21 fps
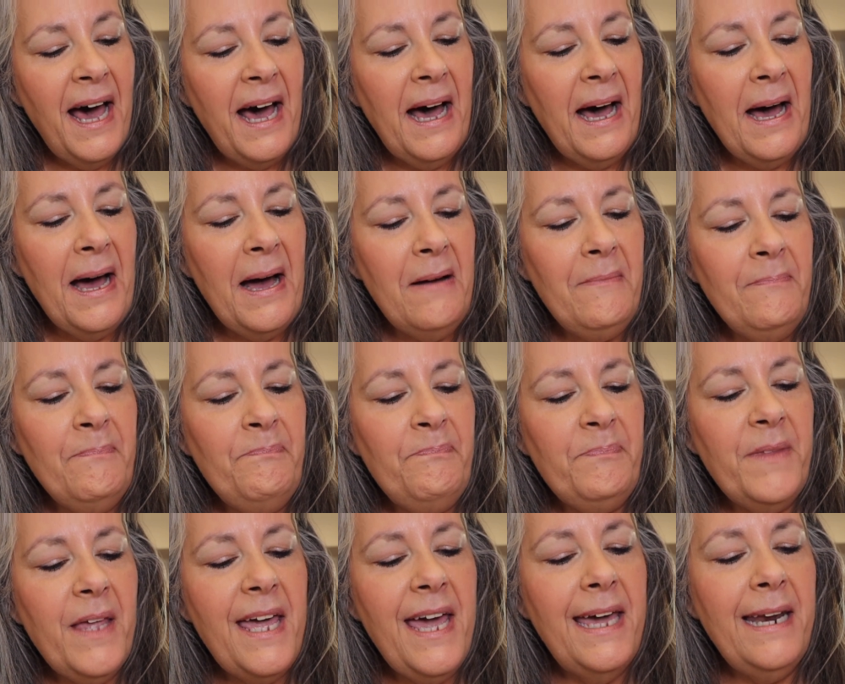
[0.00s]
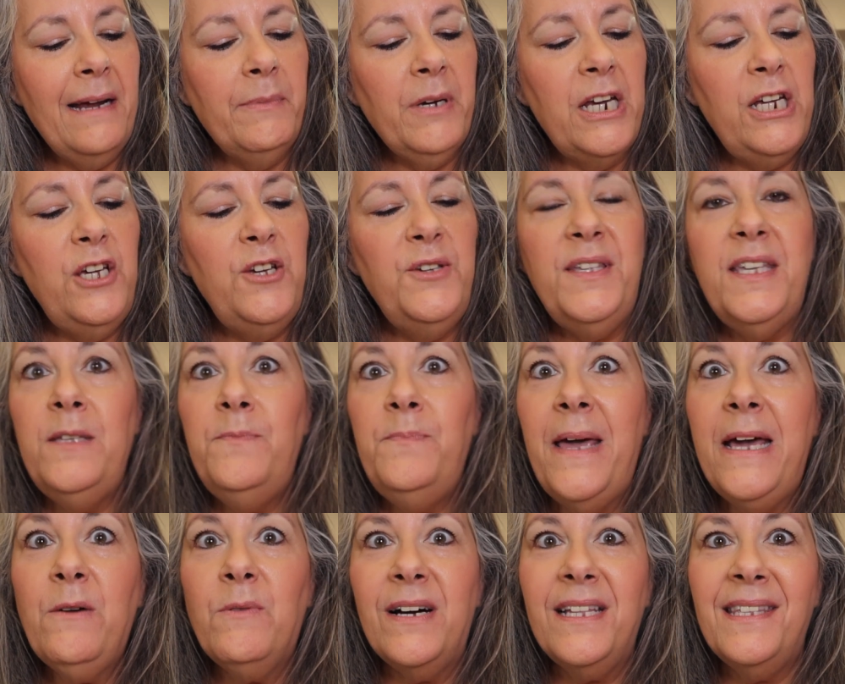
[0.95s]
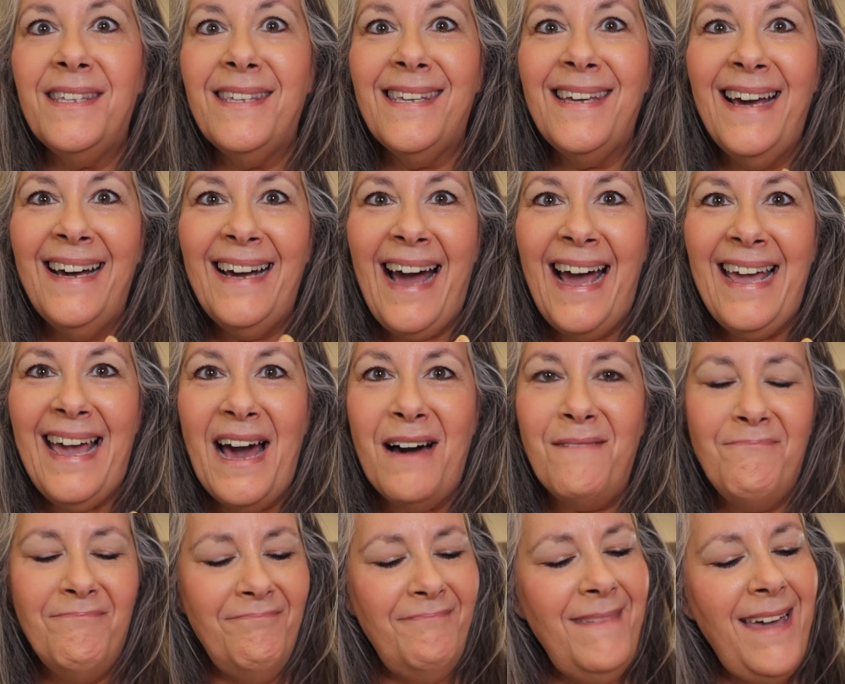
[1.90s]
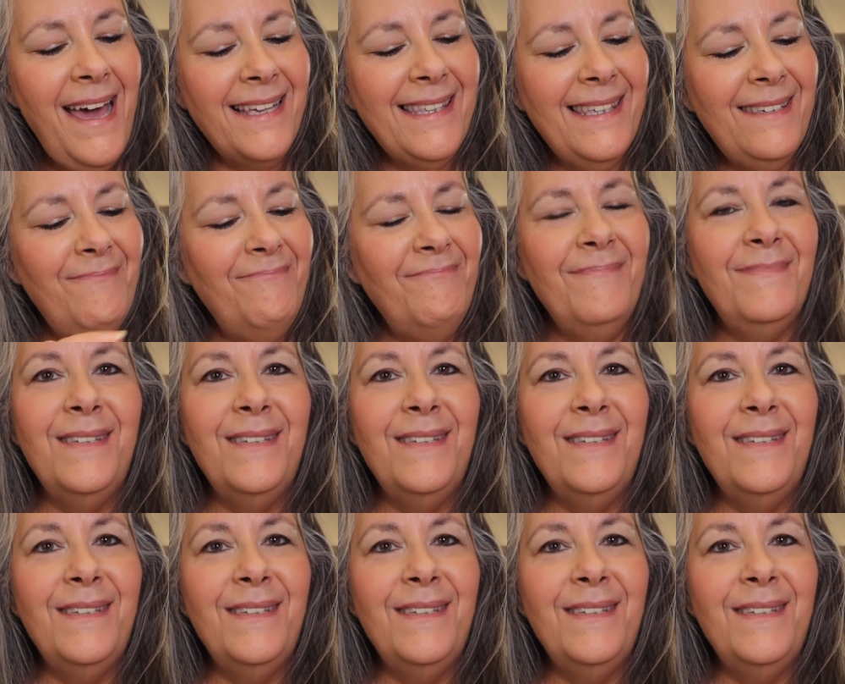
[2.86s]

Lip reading: And I'm going to use these big ones. I am, yes.